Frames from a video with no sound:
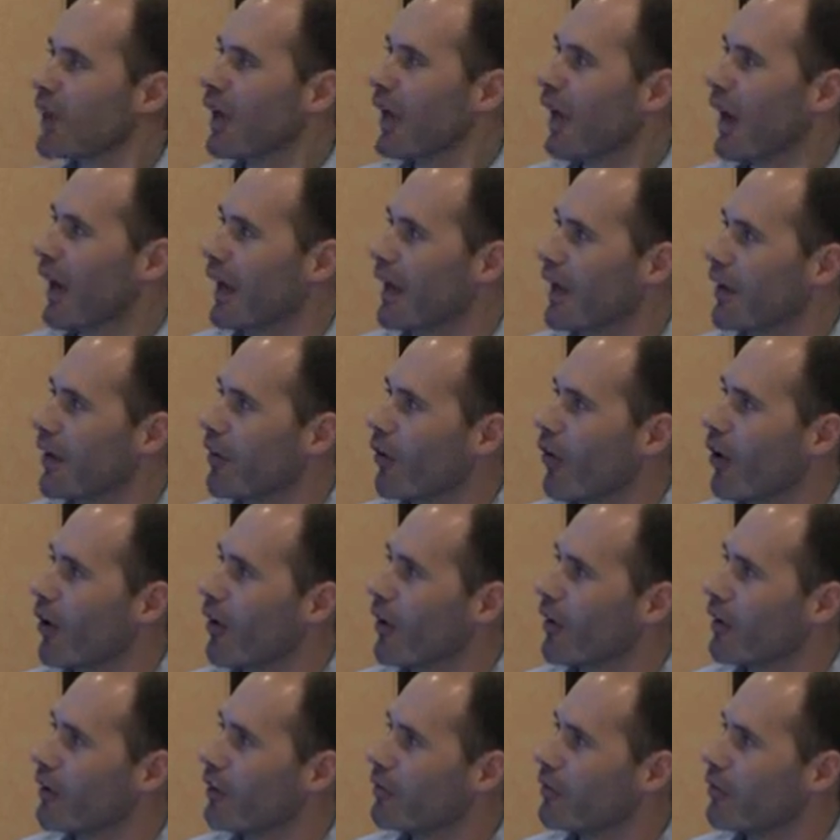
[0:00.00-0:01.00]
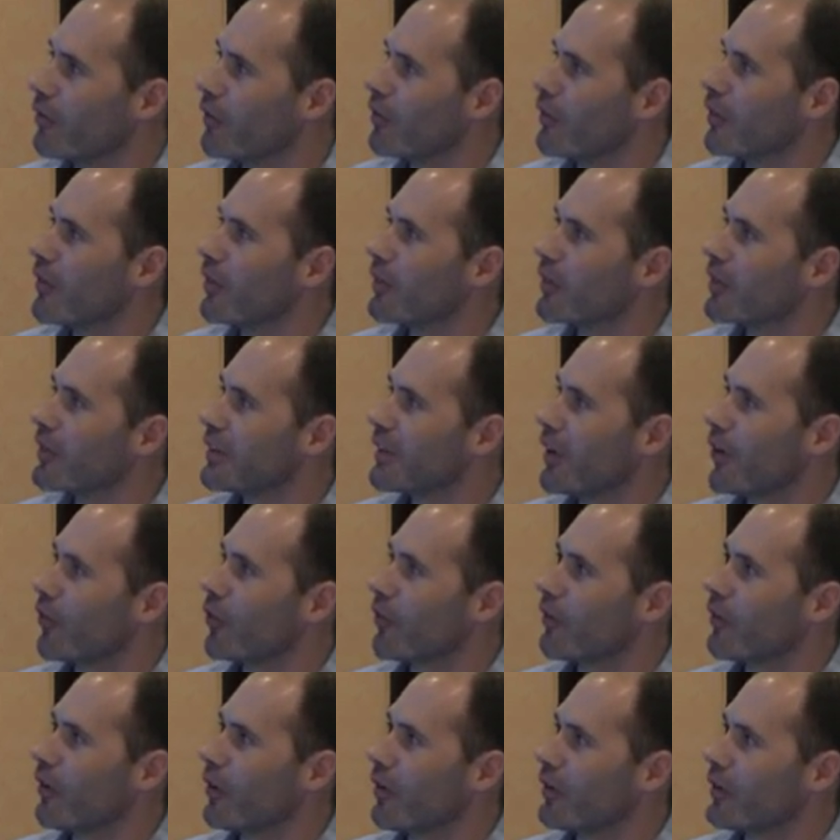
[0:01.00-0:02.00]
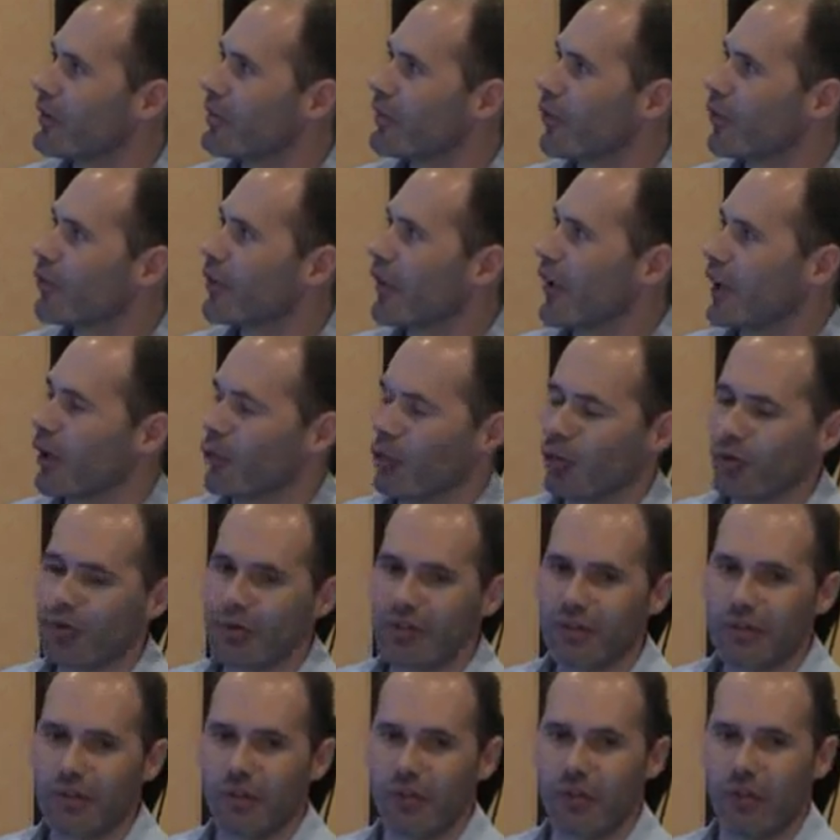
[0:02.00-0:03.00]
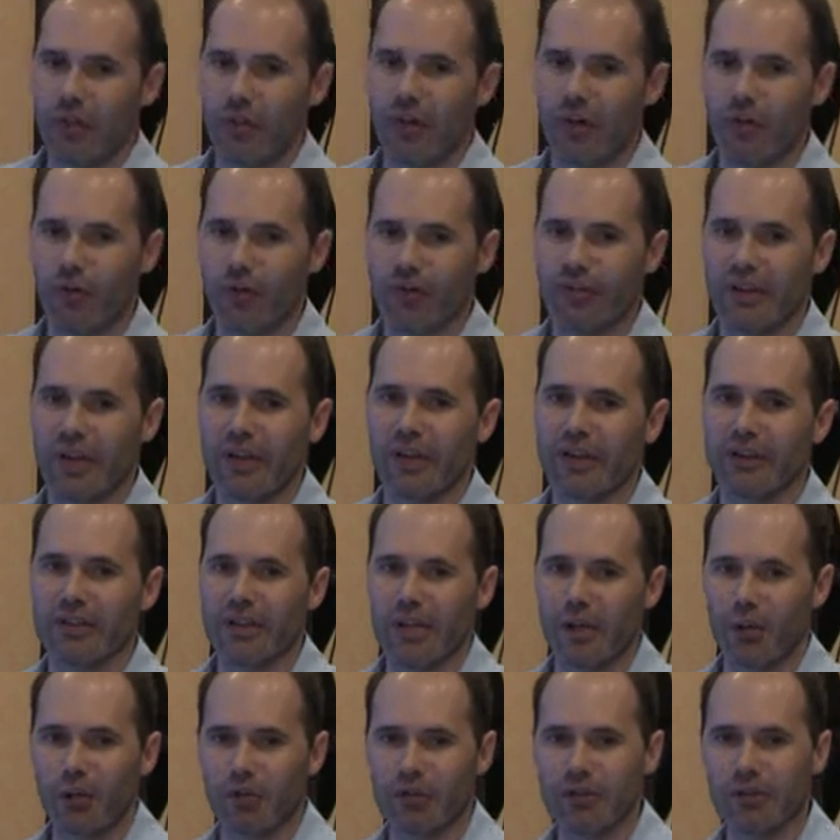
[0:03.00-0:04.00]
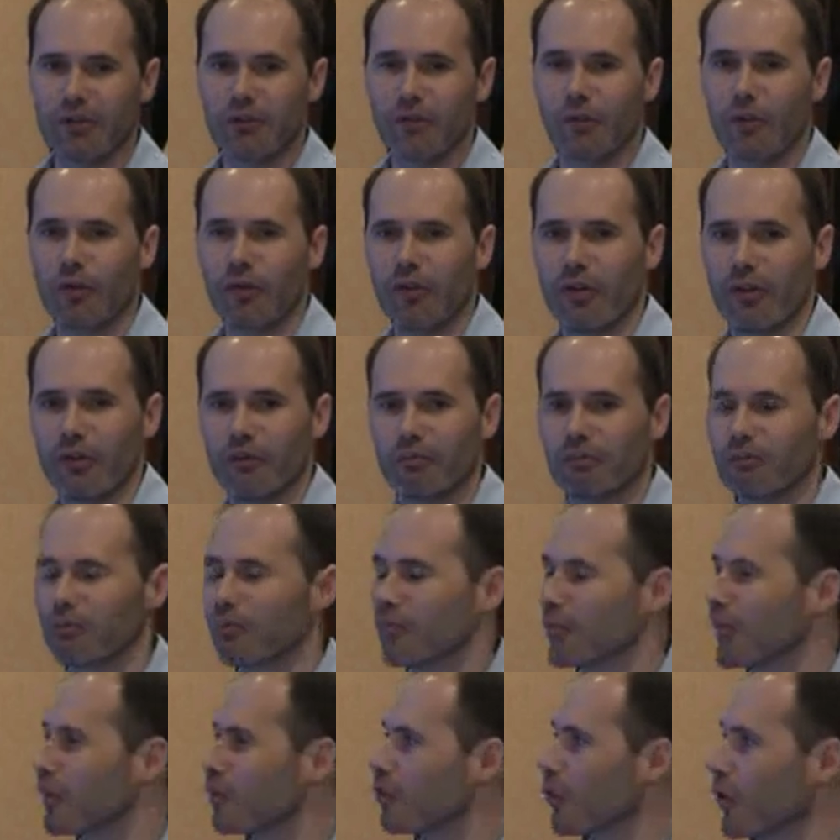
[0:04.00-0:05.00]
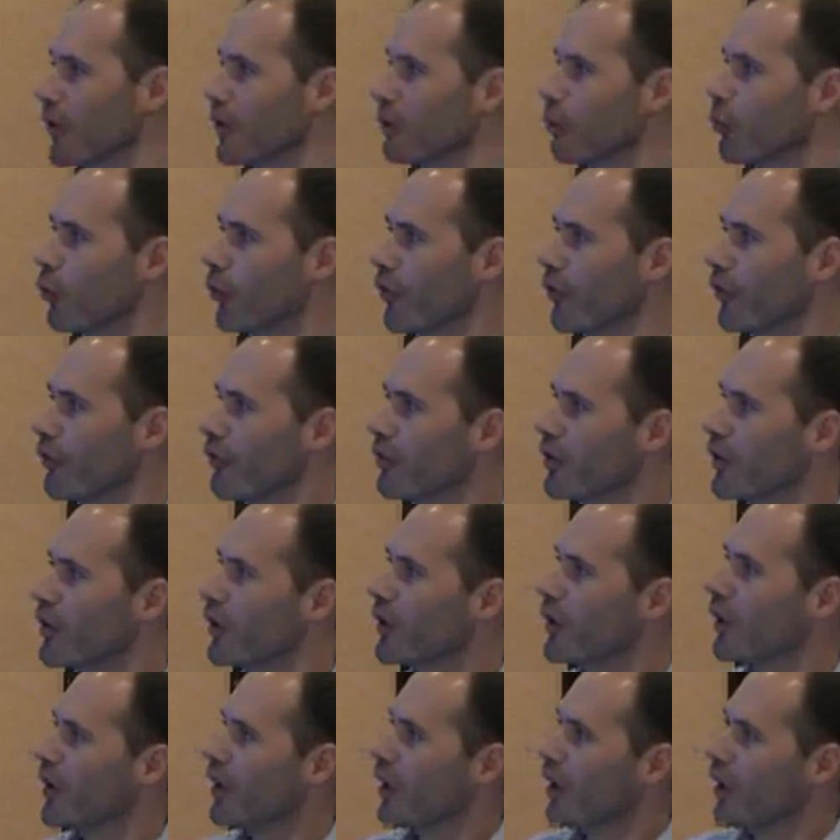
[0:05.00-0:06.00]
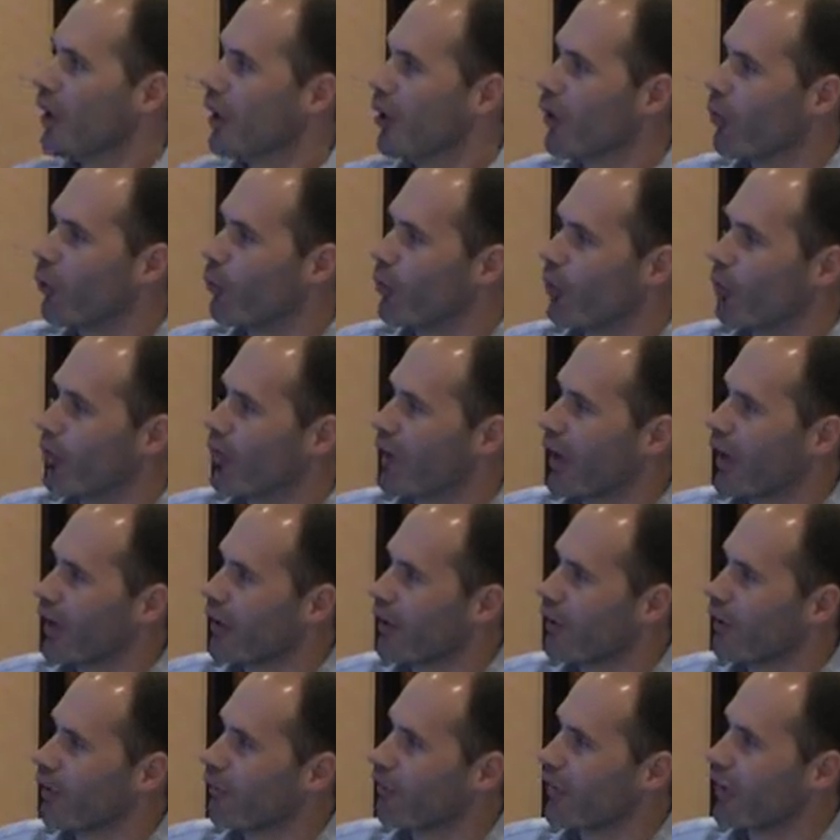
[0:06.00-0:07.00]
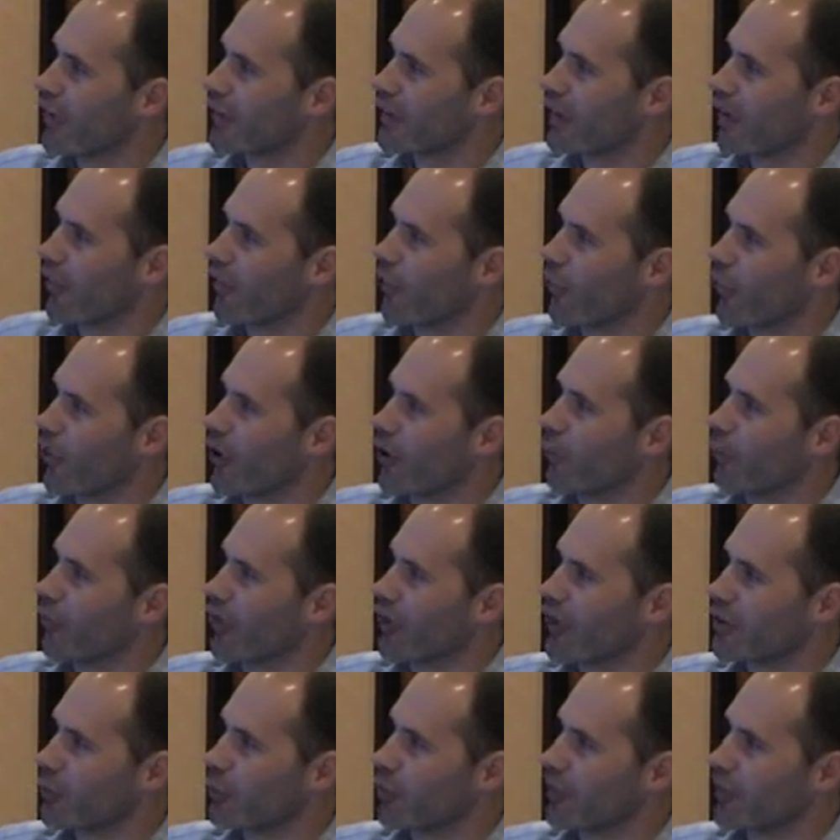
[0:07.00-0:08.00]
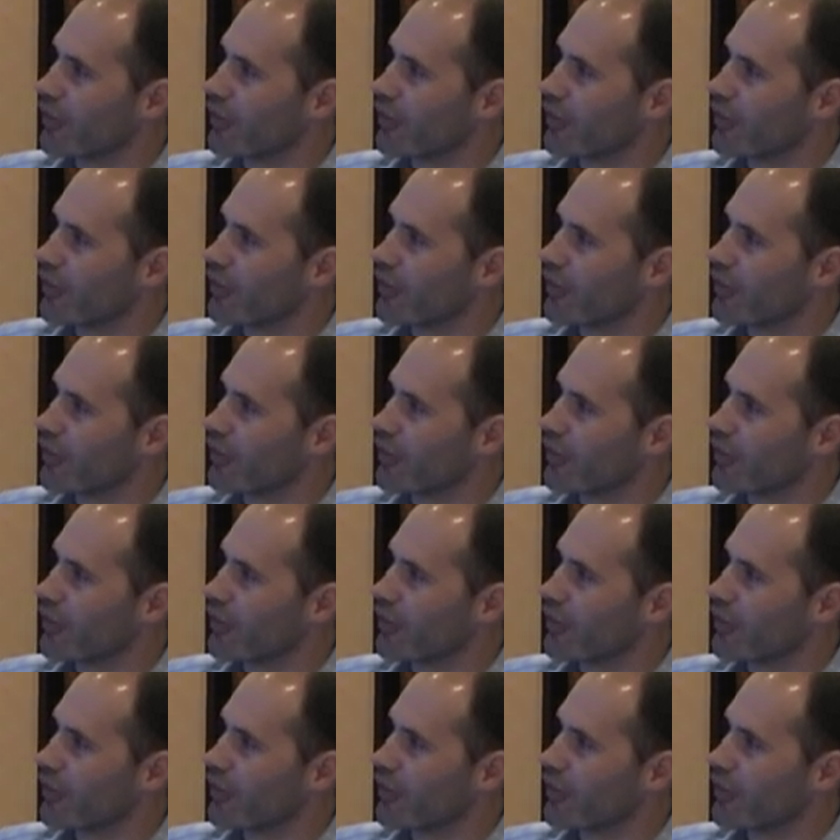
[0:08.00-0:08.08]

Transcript: And in our cert animals, so the heterozygous animals, so for the transporter, we only had an effect at 30 minutes, but